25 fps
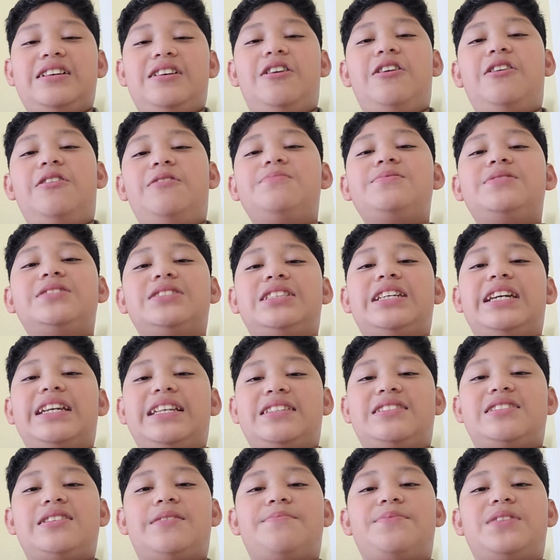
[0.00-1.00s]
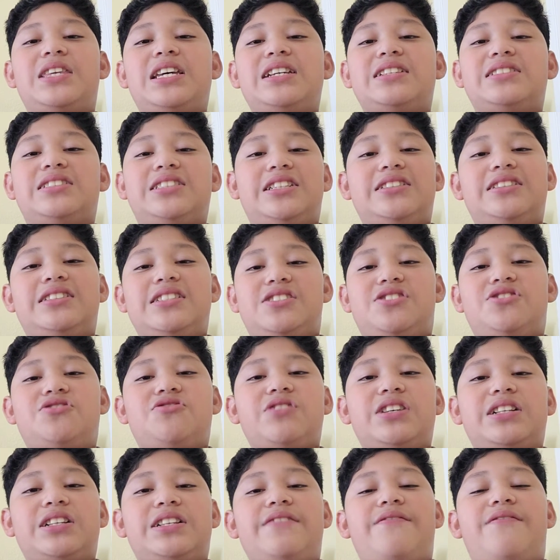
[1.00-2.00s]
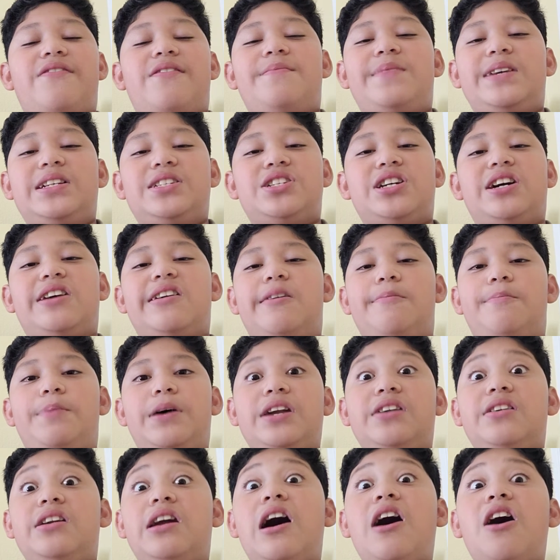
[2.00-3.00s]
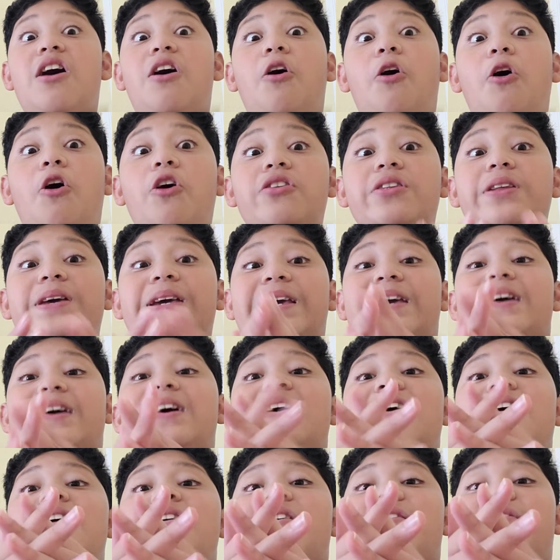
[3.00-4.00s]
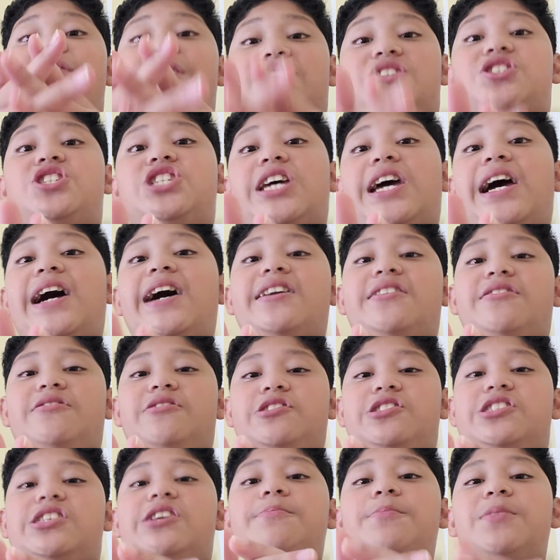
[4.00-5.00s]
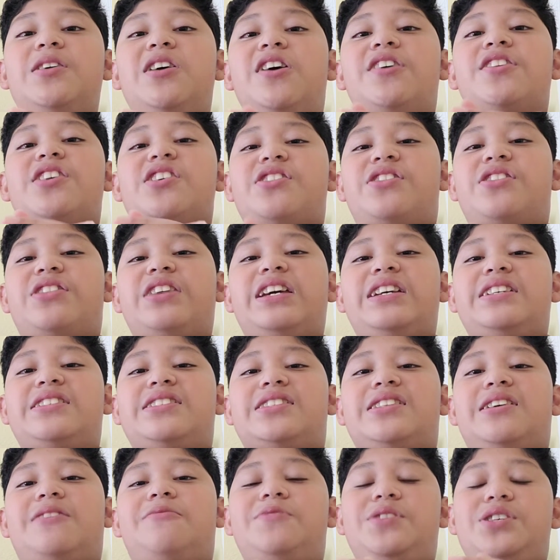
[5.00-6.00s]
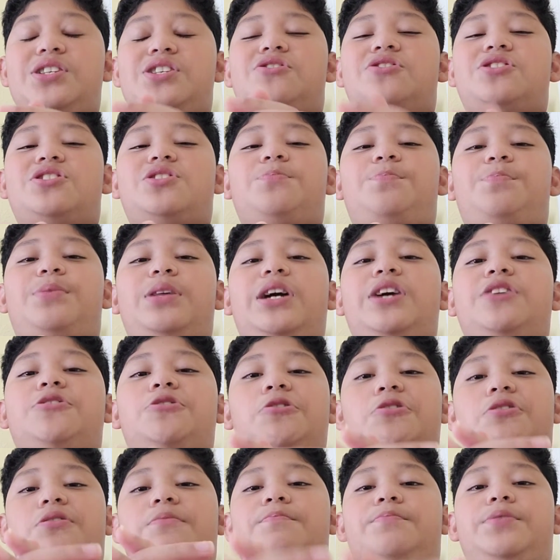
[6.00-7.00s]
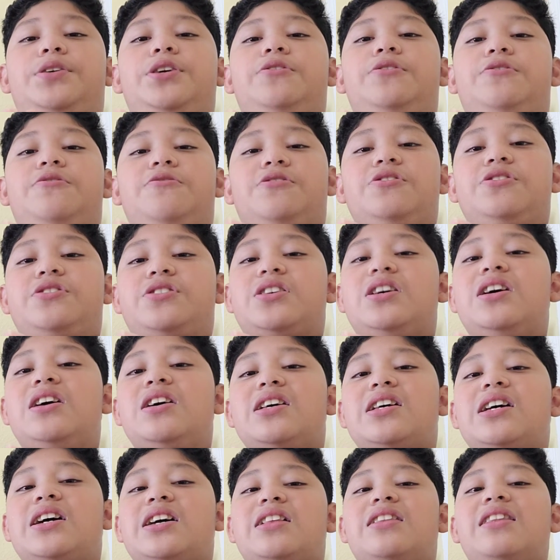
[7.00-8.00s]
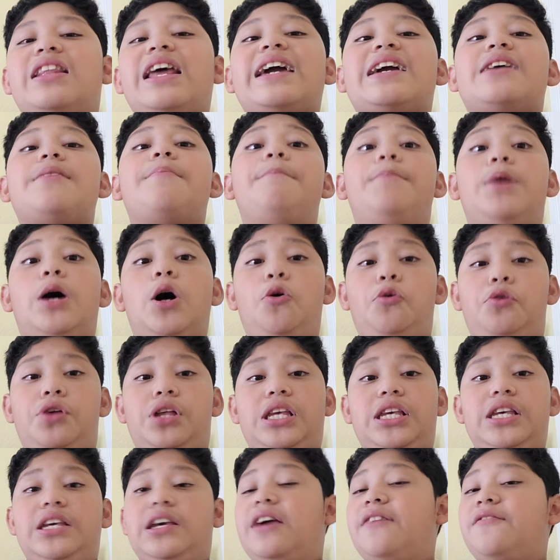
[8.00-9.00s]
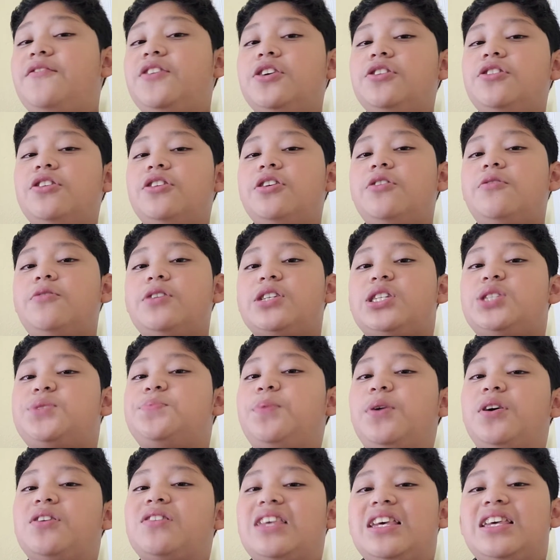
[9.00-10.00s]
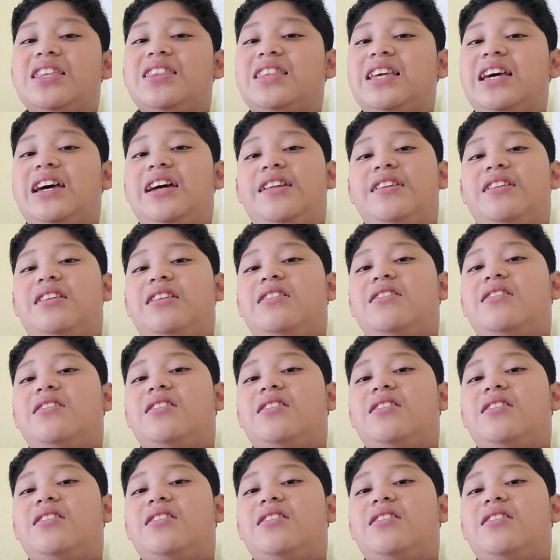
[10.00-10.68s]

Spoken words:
almost like some things got restricted from my channel. But not only the channel, some other things that we used to play on our computers, like Pokey. If you don't know what's Pokey, then